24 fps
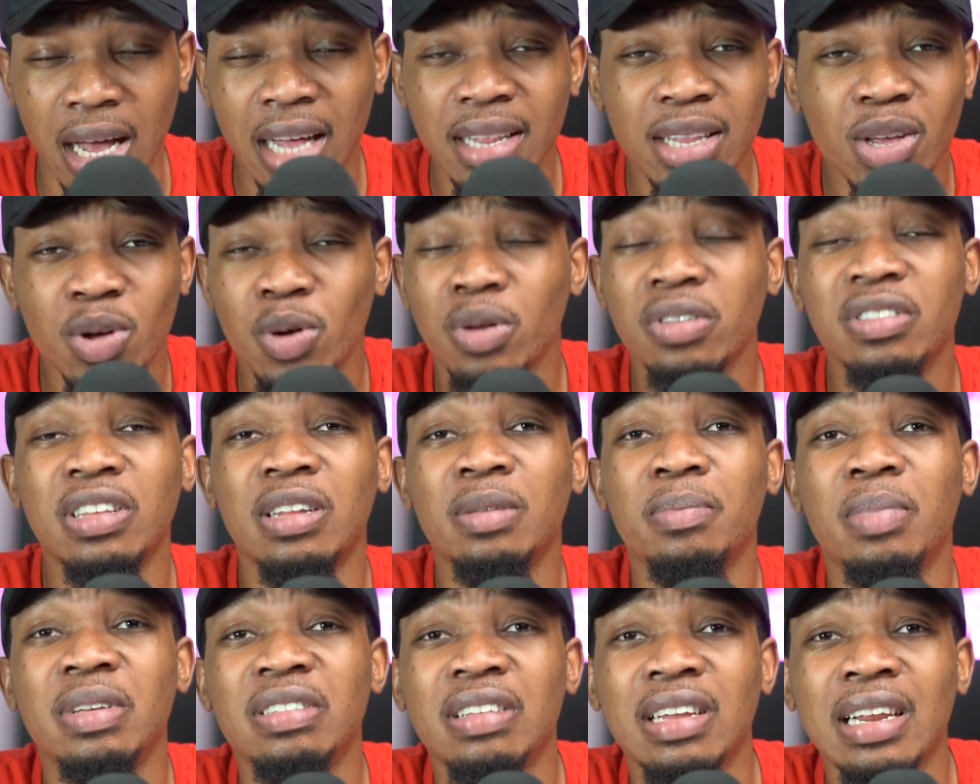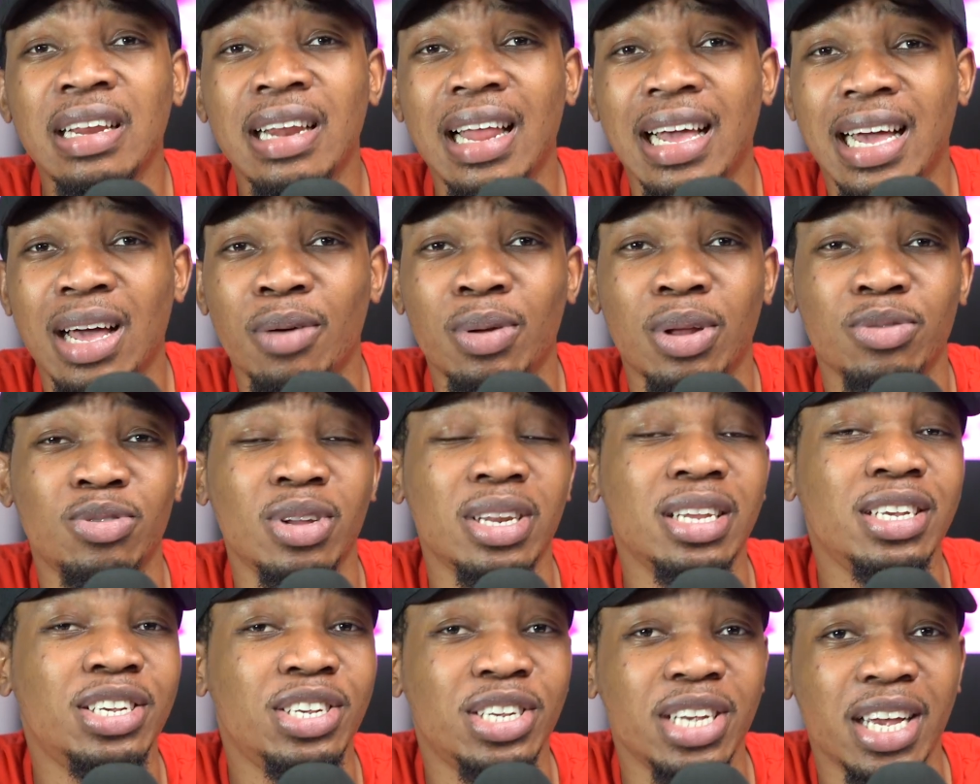And the hosting, basically, like I will
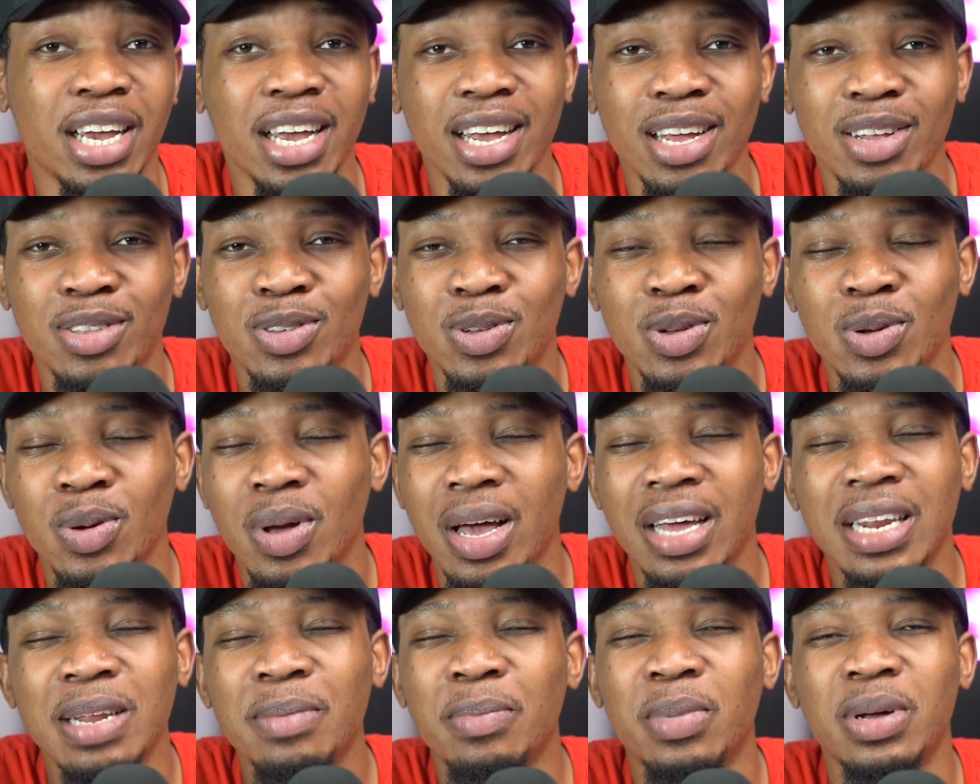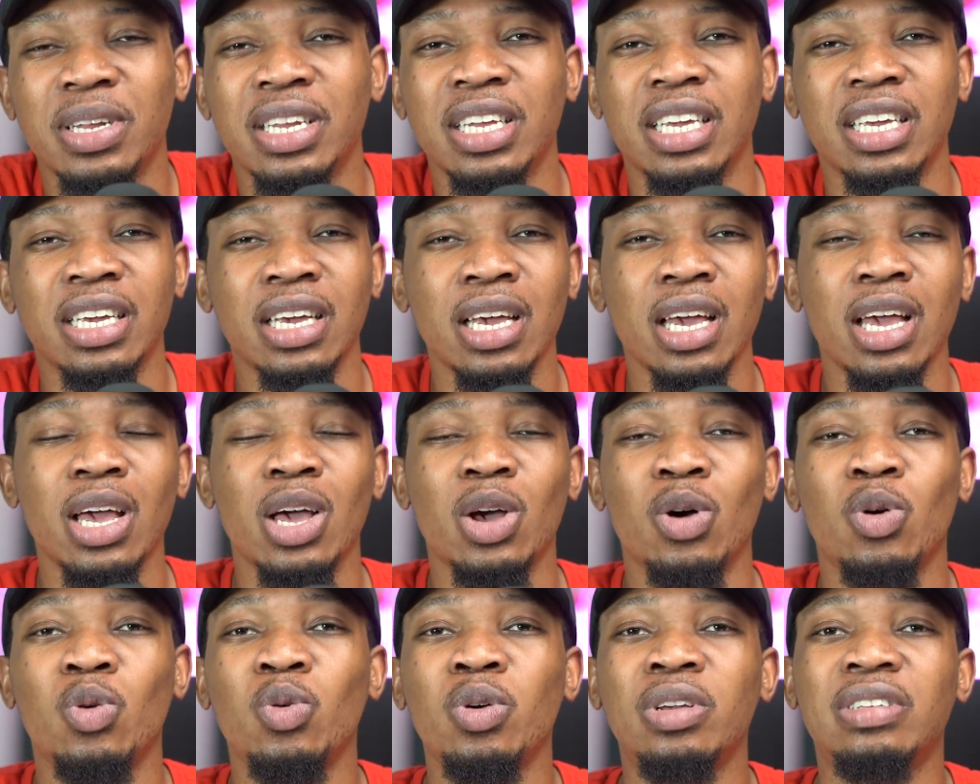actually share to anybody
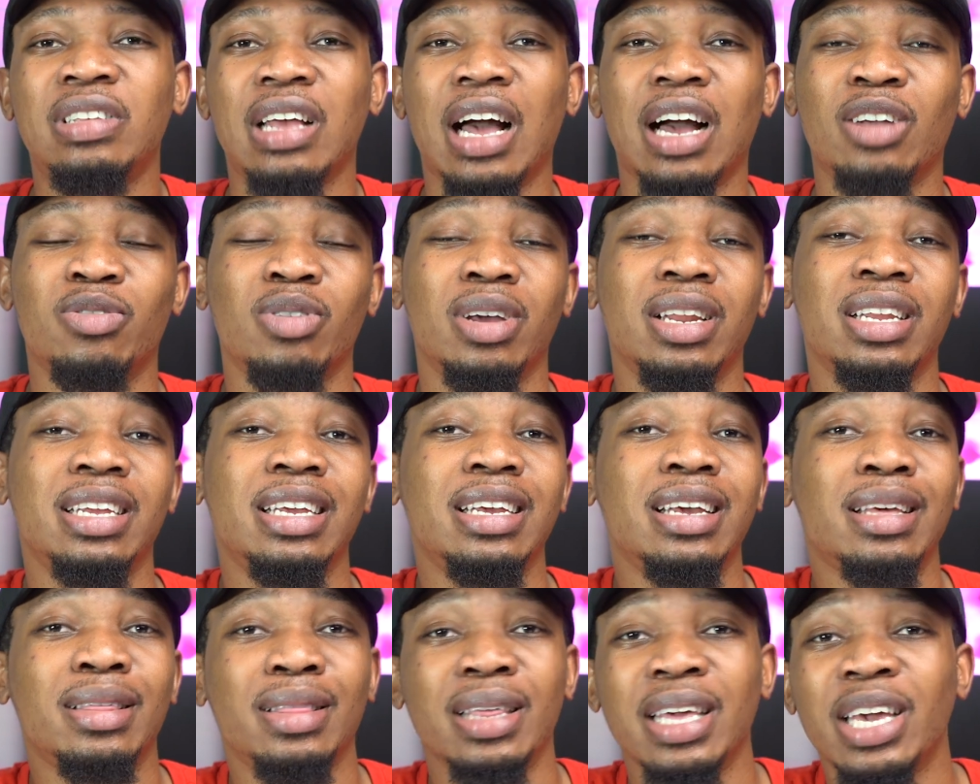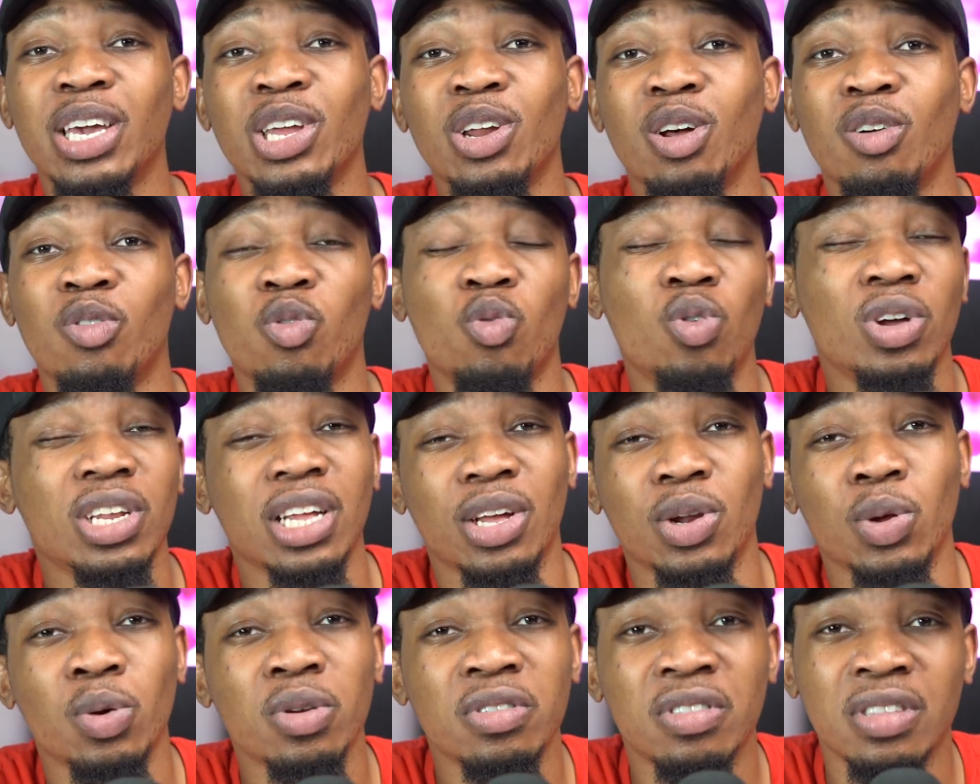who is actually thinking of what
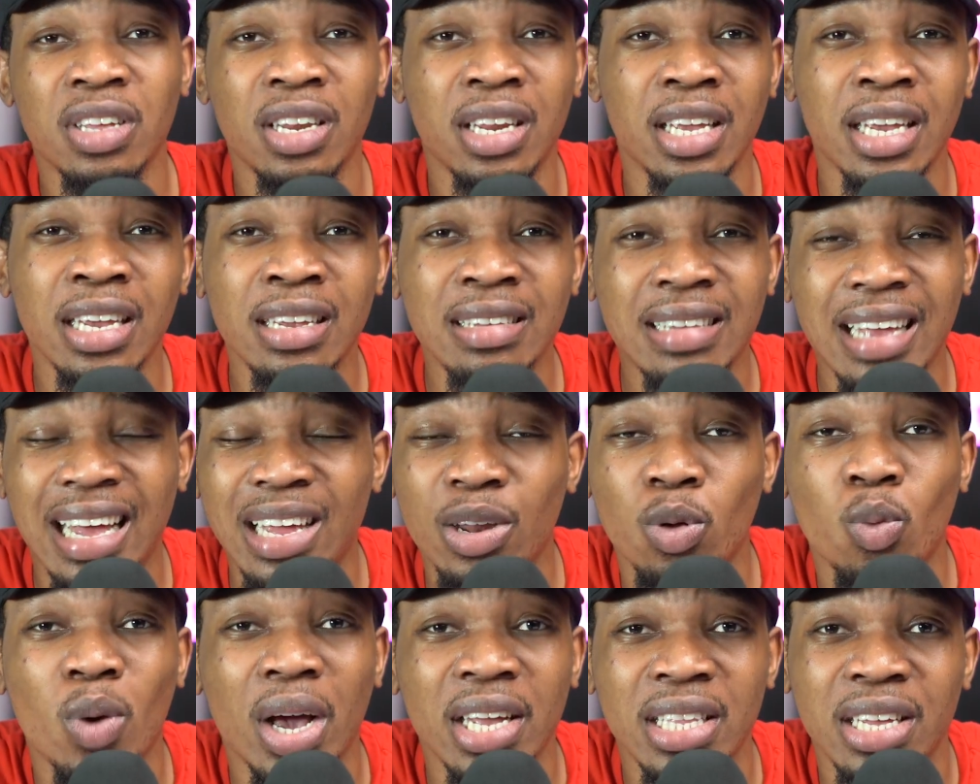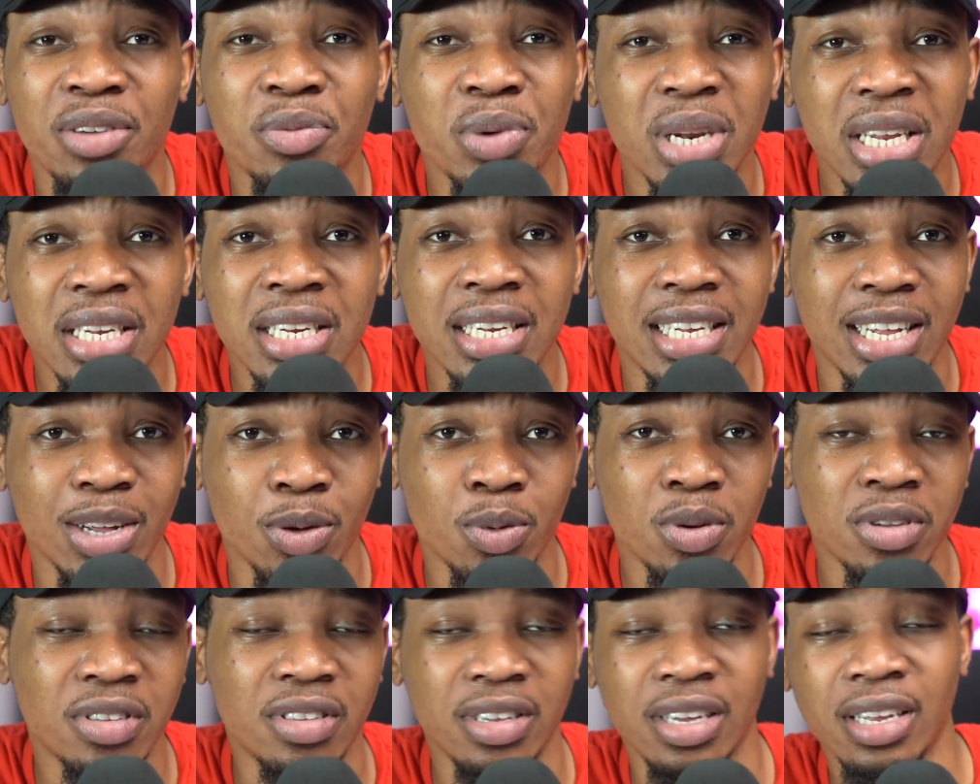an hosting is and why they really need a
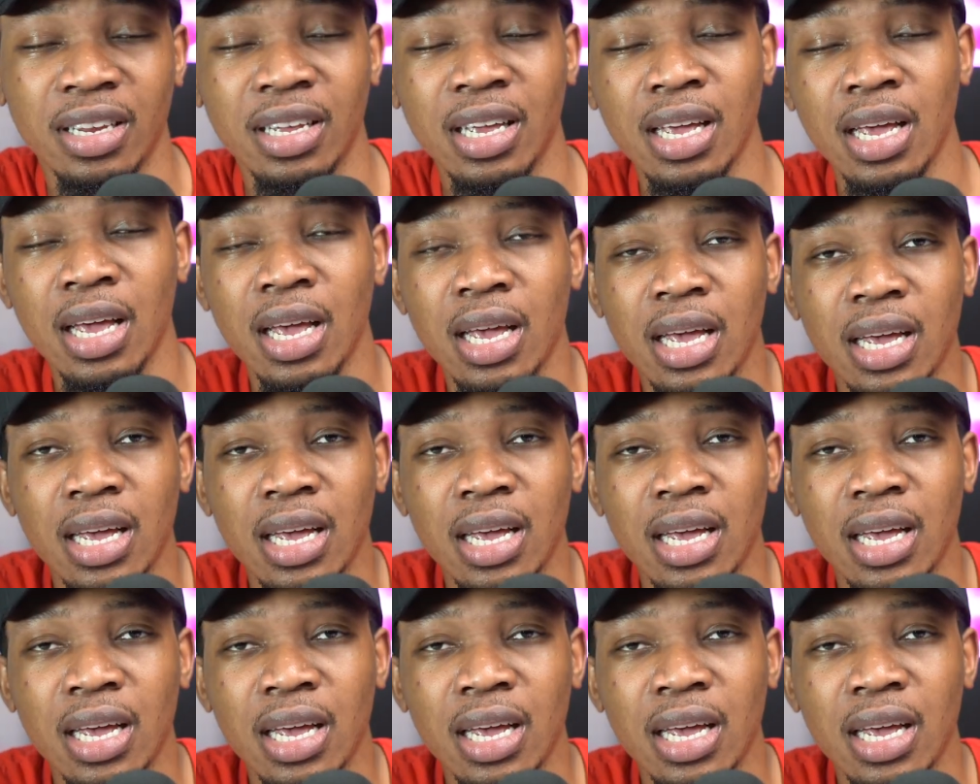hosting,